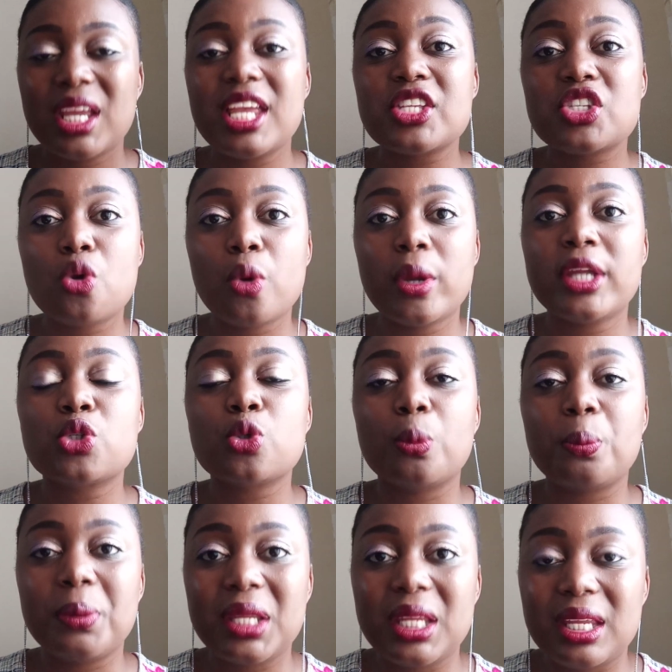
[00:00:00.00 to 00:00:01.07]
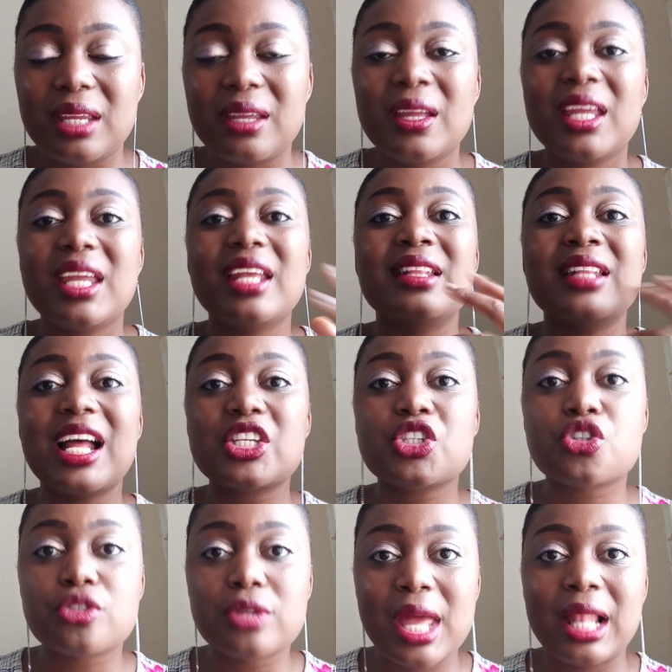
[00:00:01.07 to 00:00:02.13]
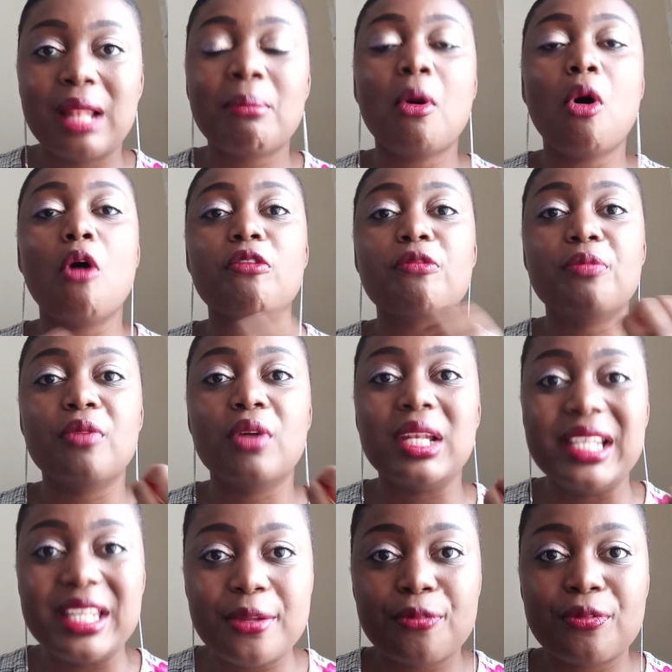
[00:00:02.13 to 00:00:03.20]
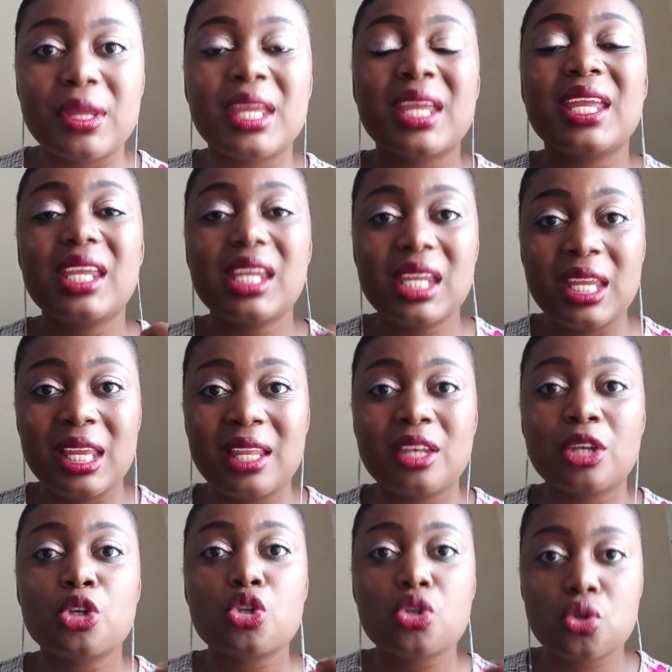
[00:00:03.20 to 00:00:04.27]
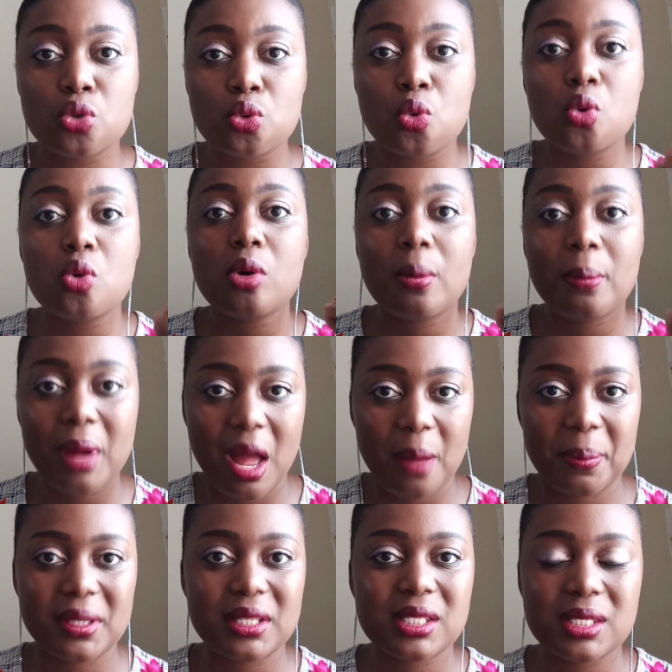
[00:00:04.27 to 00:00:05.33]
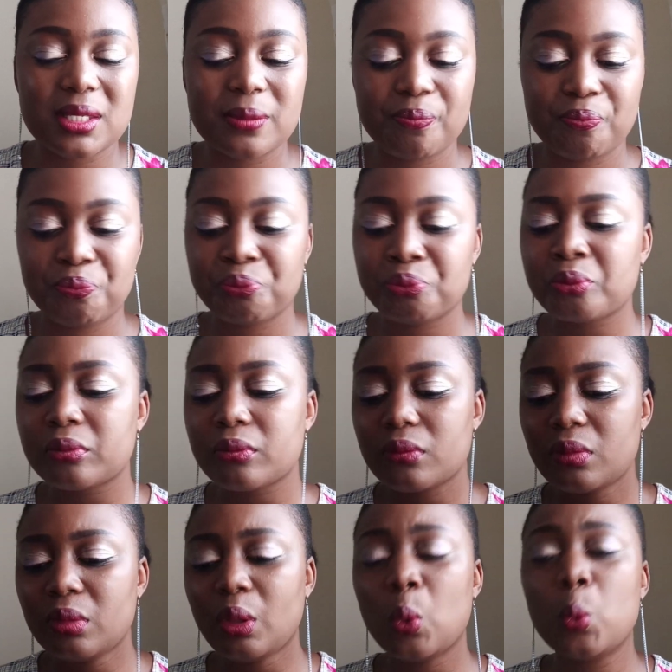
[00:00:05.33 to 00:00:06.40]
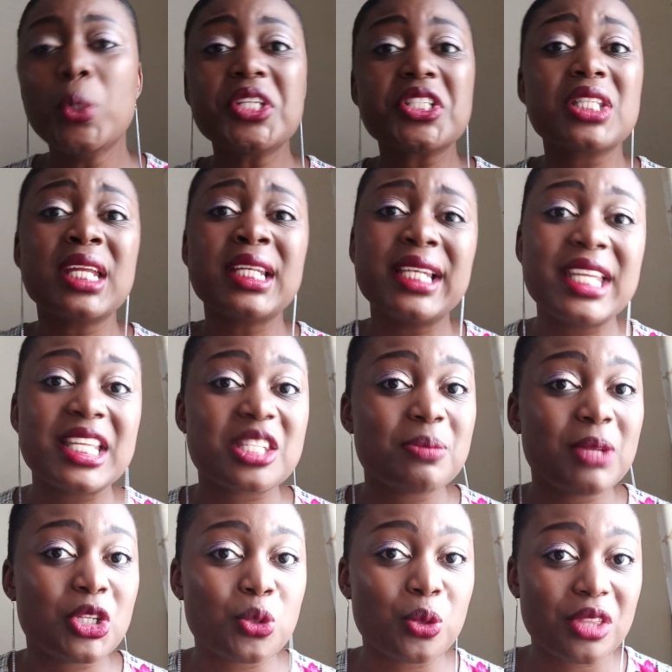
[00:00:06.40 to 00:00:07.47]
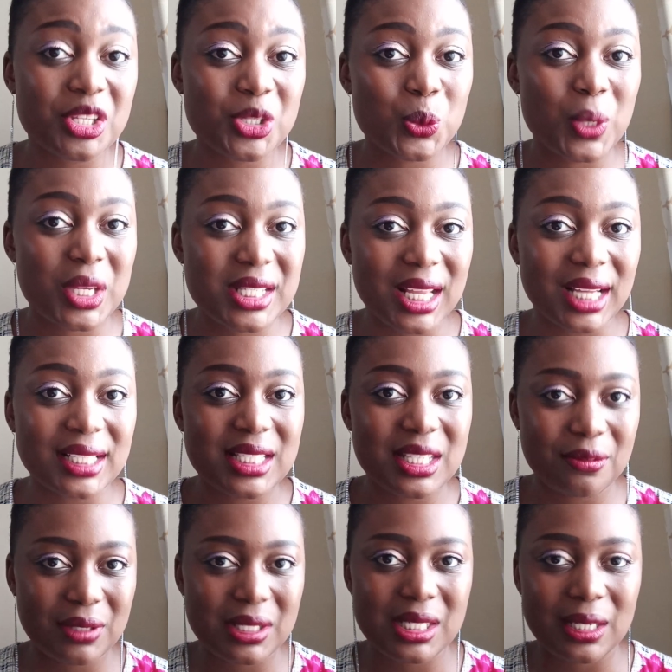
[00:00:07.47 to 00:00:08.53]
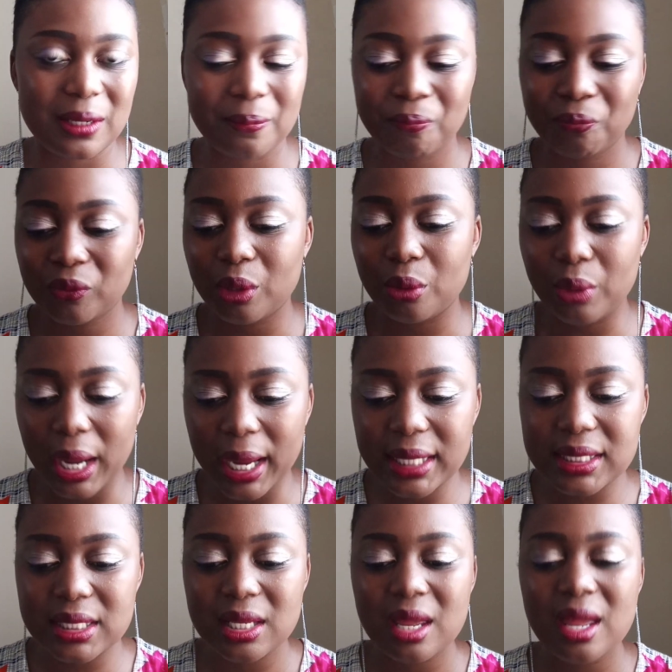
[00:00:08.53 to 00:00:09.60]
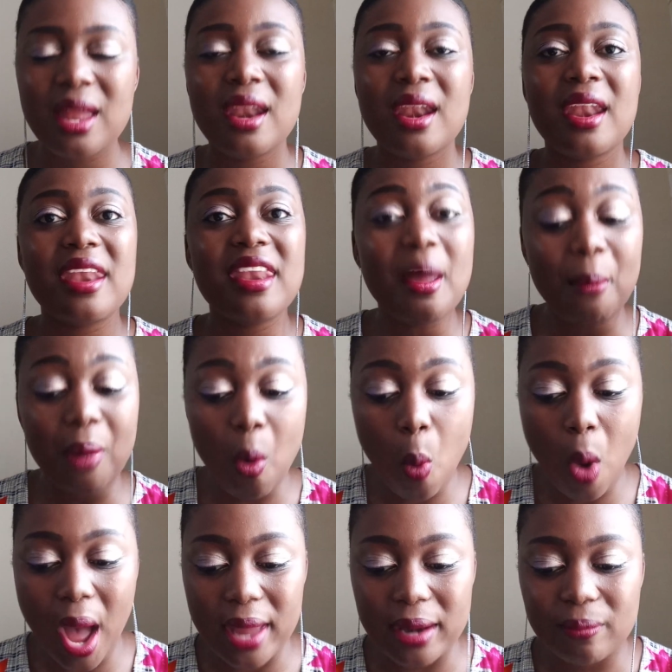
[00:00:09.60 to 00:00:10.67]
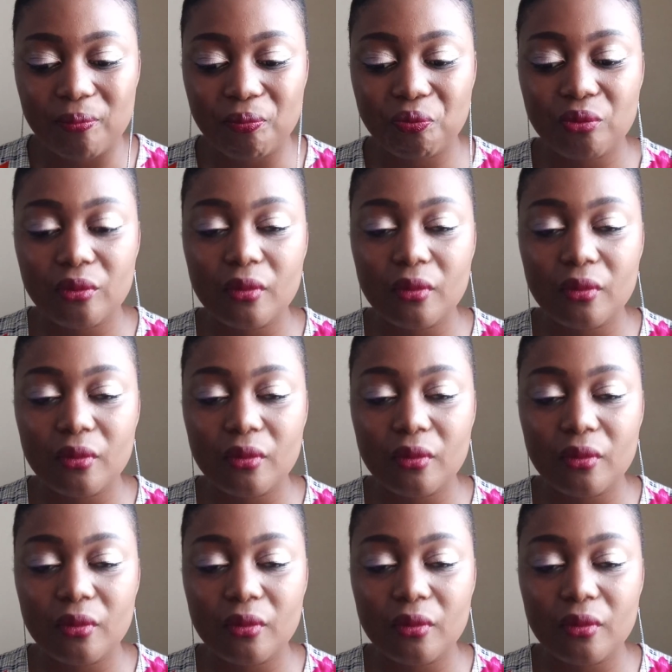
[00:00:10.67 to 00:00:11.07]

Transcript: is going to be in that realm of living in true purpose. Which then leads me to this week's activity, right? Number 1,